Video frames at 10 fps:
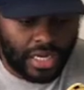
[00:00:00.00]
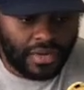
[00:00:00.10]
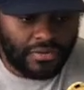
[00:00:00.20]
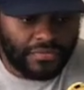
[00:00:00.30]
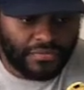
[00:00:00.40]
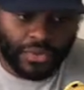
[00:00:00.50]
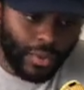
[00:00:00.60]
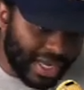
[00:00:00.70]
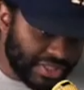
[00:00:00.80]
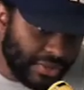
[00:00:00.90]
of the
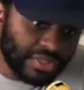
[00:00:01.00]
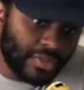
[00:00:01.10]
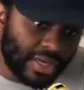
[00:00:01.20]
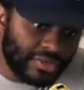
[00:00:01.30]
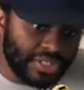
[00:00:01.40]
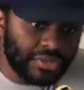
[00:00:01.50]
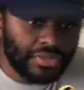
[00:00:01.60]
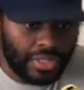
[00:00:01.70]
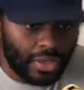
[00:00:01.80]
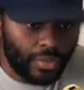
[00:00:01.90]
roster as well, too, you know,